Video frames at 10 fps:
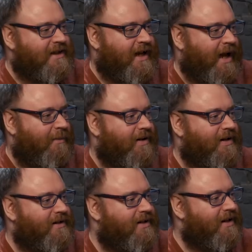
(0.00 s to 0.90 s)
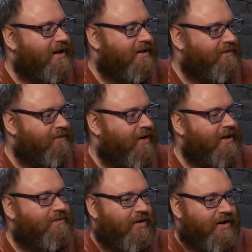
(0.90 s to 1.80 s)
to the cabin and
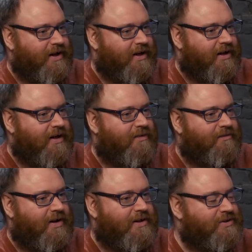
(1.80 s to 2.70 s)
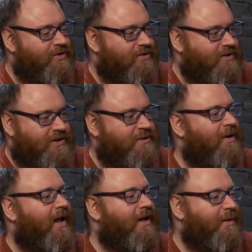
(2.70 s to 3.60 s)
find Vanya, and Vanya's
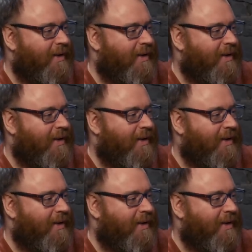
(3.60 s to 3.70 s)
displaying her